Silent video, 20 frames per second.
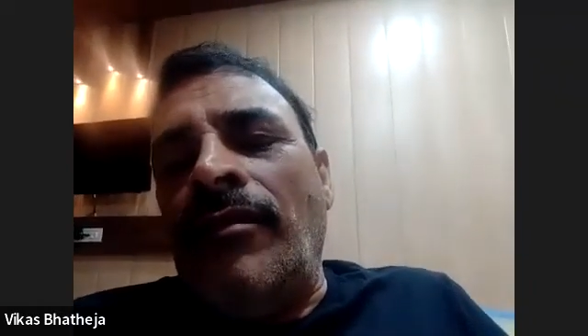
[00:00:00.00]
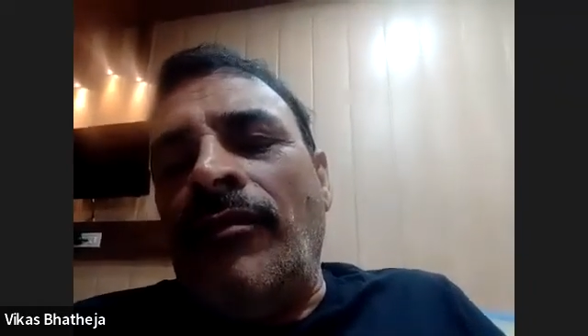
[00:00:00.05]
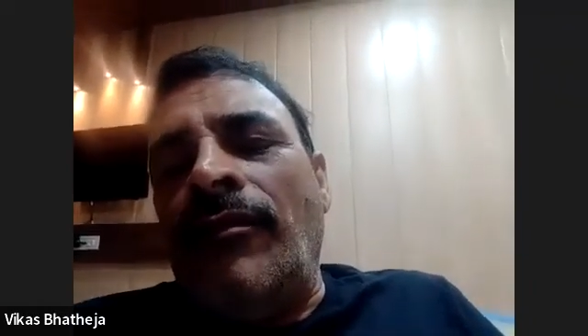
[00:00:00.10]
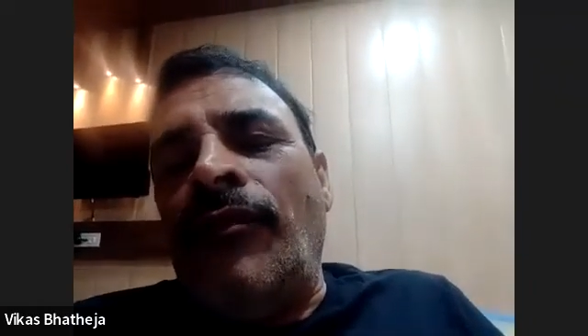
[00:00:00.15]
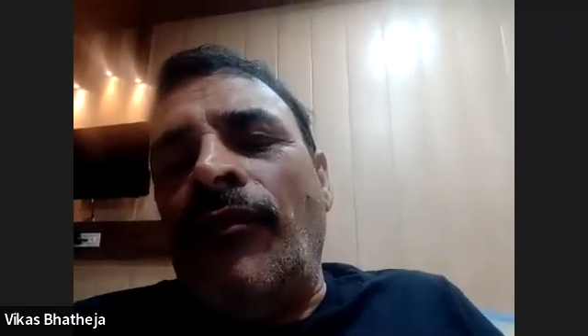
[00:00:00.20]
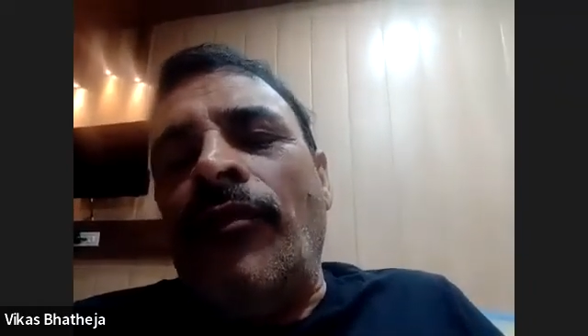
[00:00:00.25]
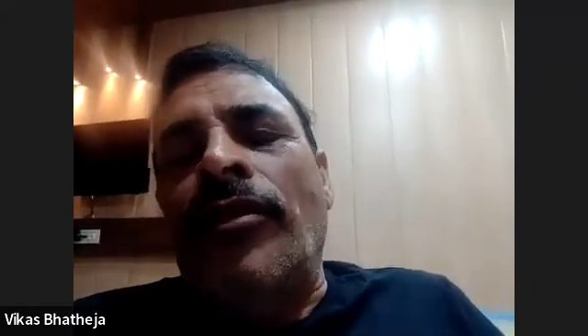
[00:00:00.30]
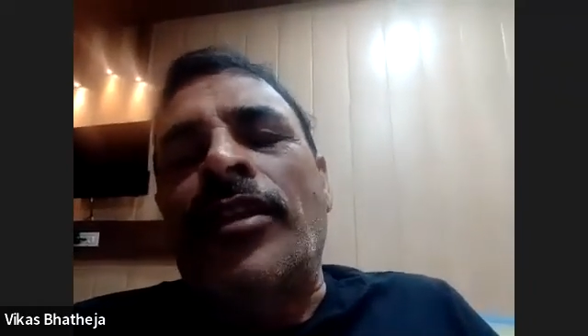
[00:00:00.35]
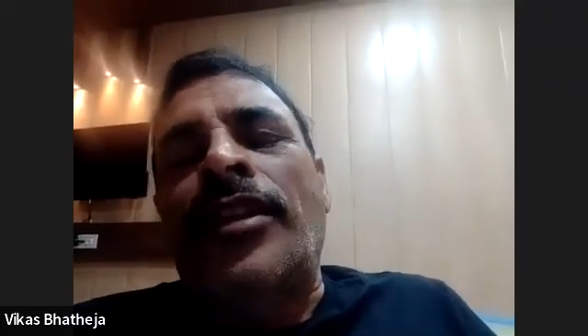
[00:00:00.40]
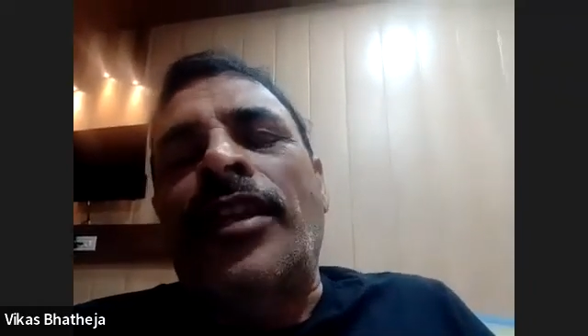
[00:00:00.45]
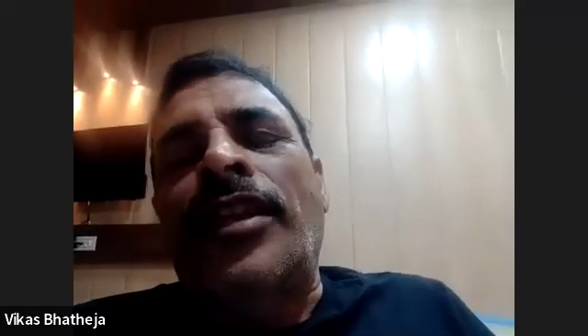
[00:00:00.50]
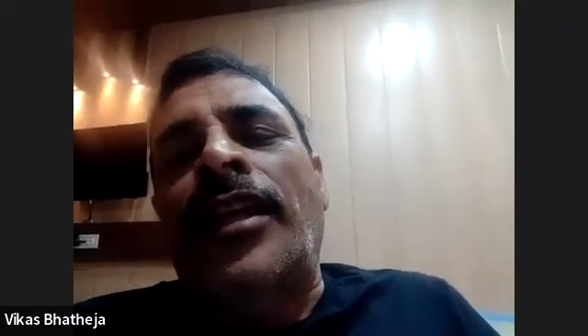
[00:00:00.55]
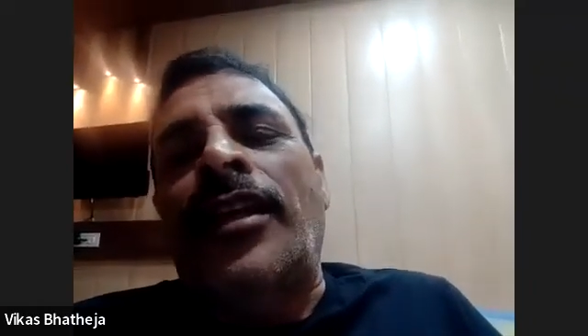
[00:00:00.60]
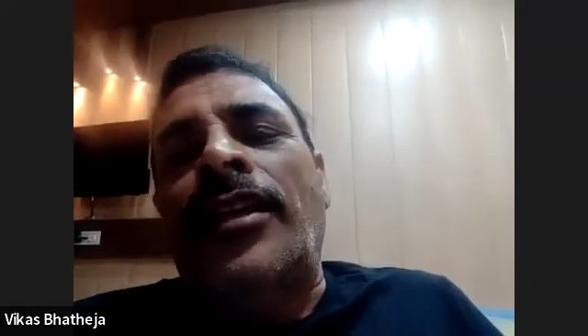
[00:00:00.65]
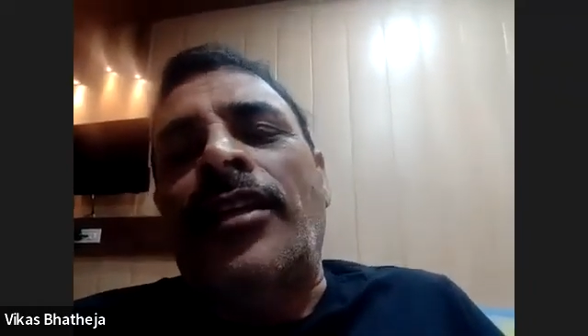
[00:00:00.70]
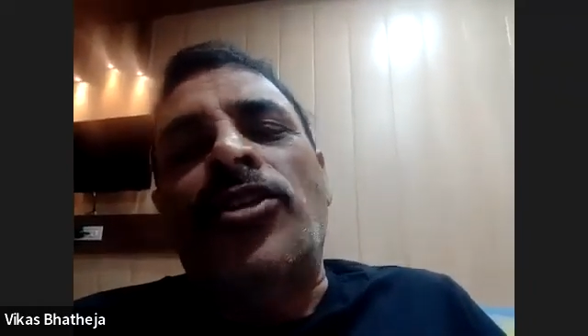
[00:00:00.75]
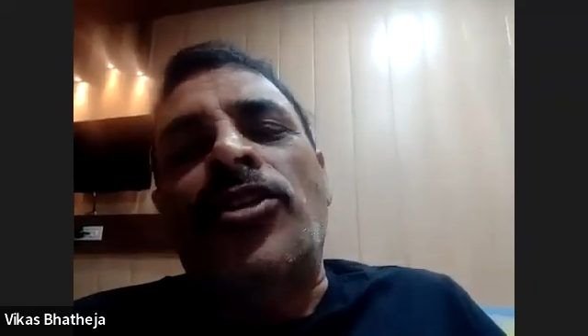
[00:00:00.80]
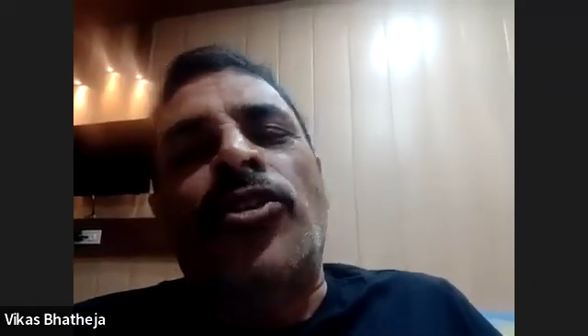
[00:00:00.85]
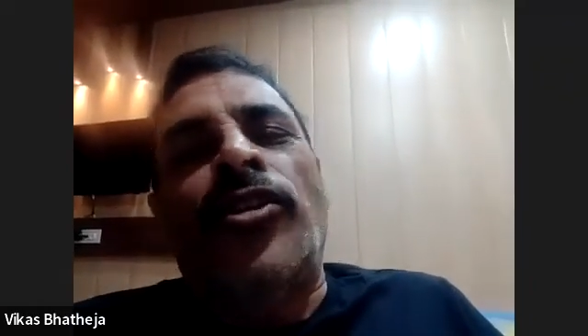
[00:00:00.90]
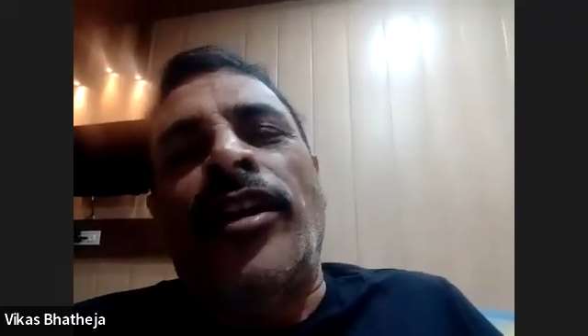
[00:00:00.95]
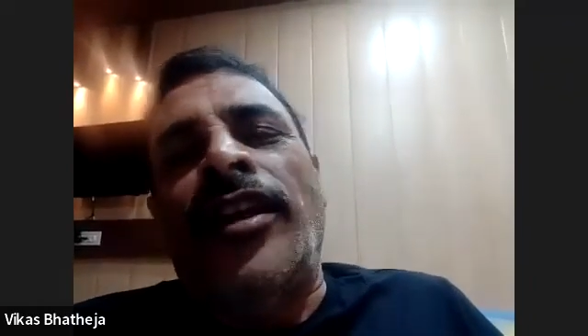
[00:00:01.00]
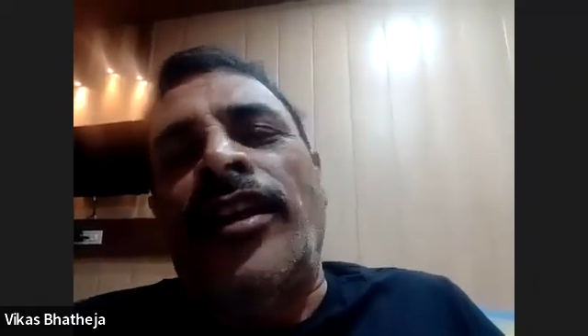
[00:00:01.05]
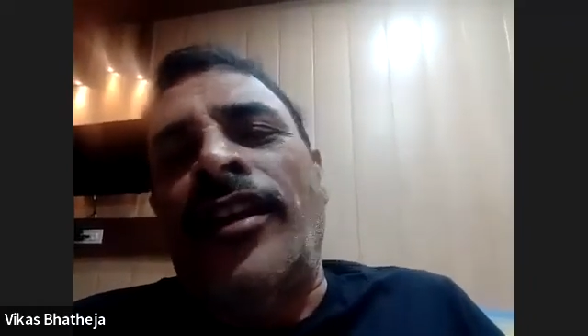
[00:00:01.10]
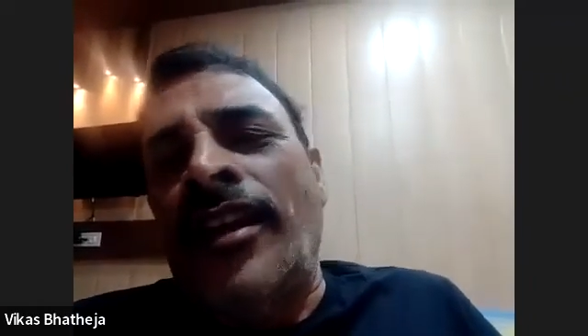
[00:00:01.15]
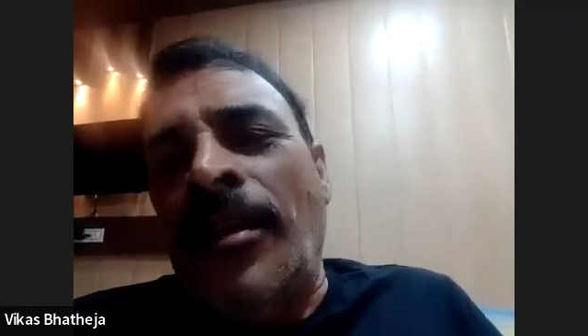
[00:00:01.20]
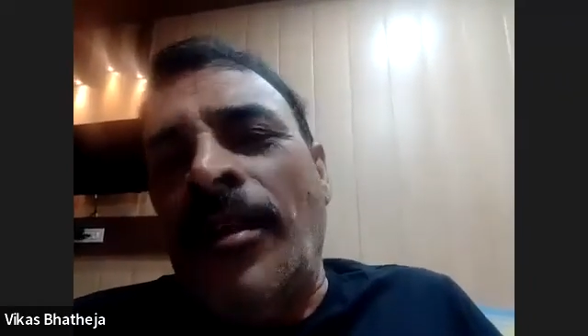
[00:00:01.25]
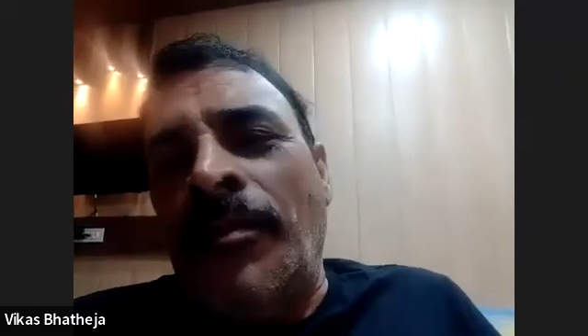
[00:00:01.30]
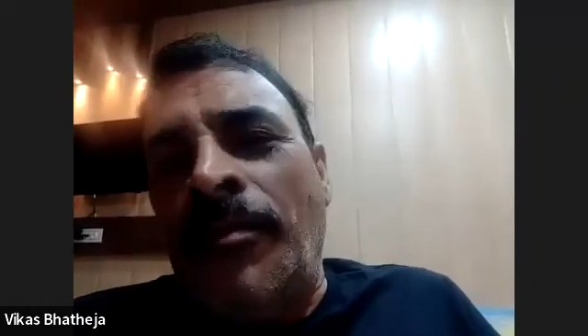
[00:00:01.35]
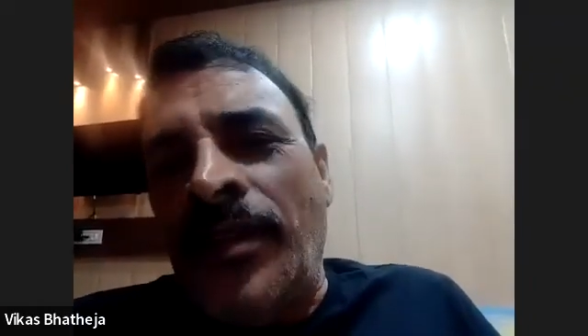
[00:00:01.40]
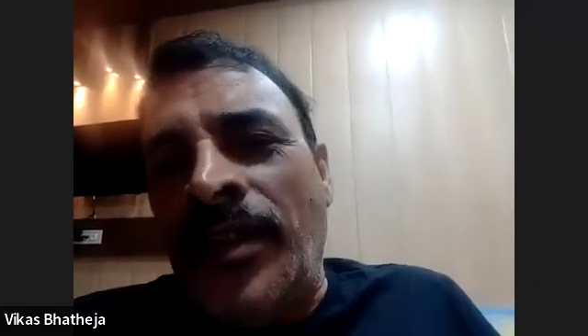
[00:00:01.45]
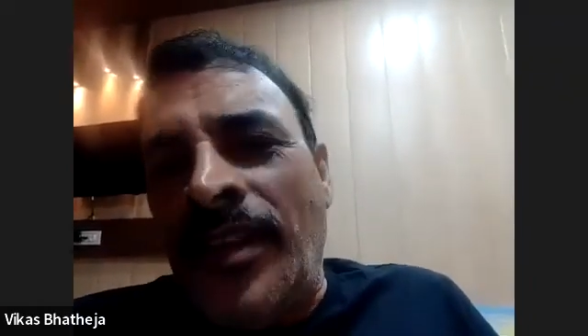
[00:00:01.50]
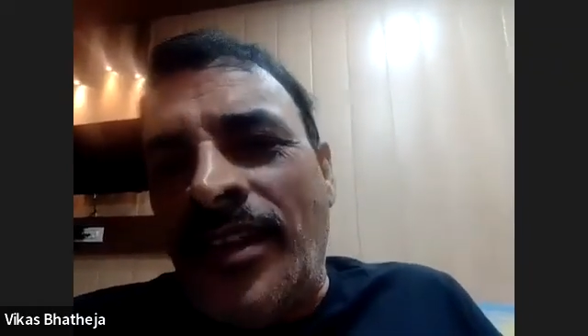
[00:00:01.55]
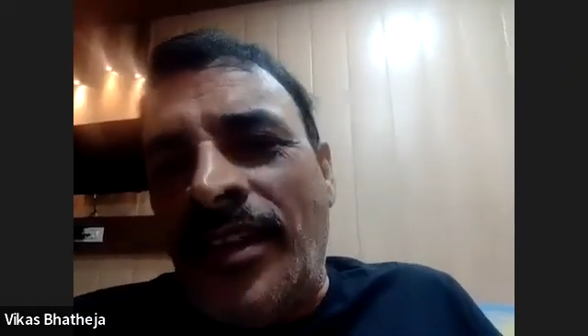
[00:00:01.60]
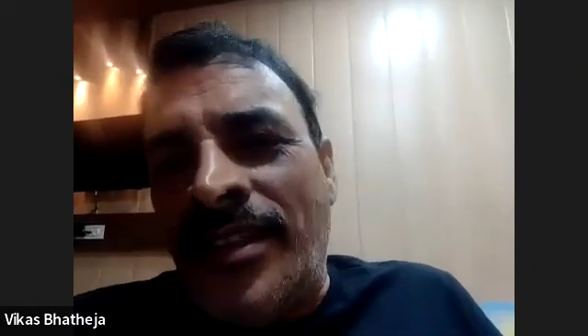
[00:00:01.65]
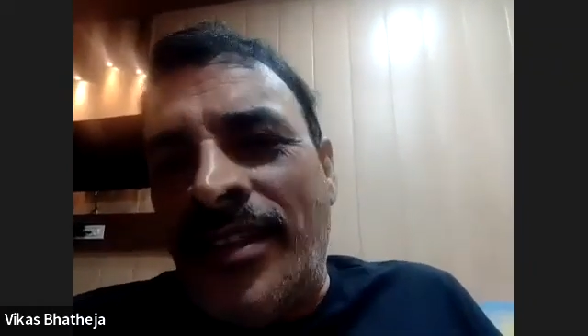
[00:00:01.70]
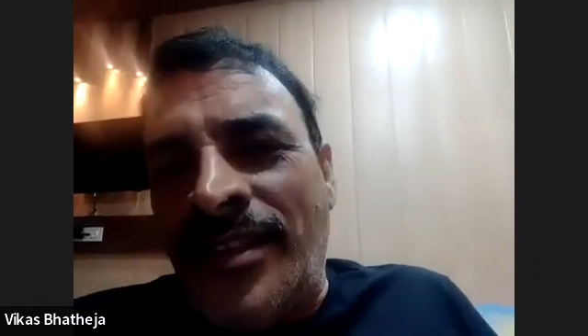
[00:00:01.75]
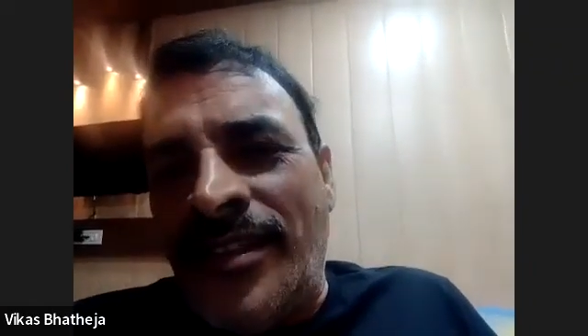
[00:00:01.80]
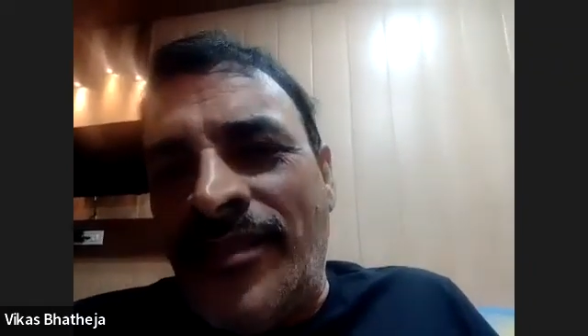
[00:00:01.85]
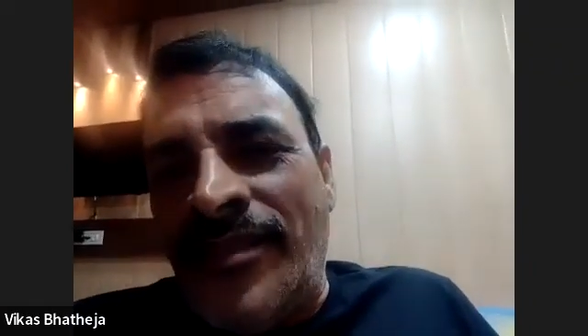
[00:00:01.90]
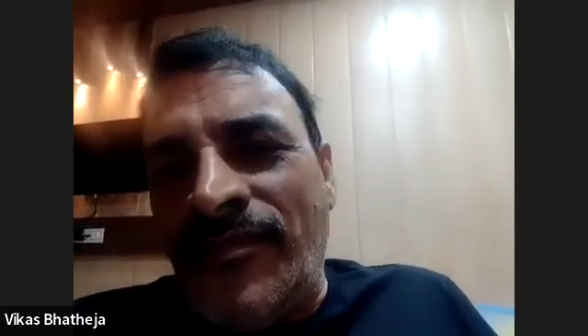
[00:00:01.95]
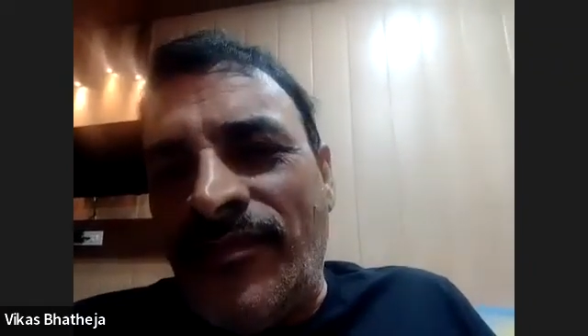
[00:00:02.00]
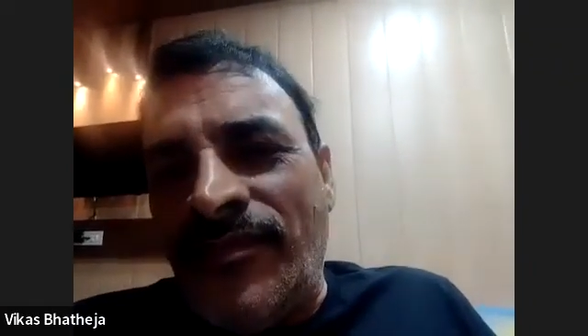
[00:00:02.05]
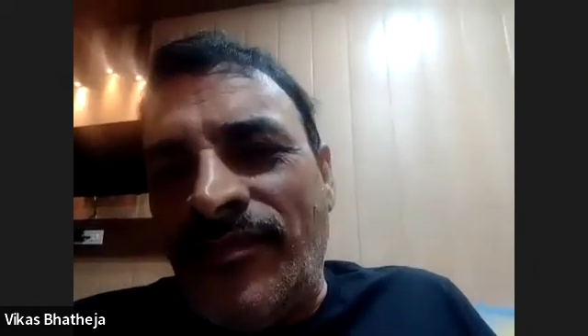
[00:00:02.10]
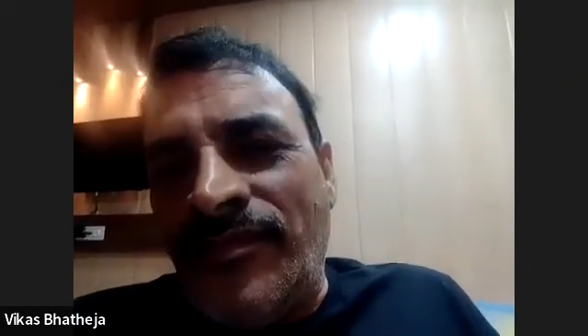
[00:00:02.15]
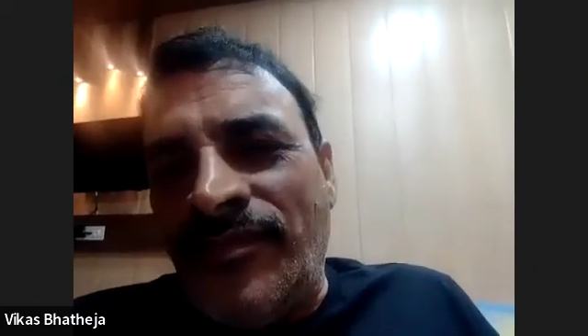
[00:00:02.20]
for that joy and happiness.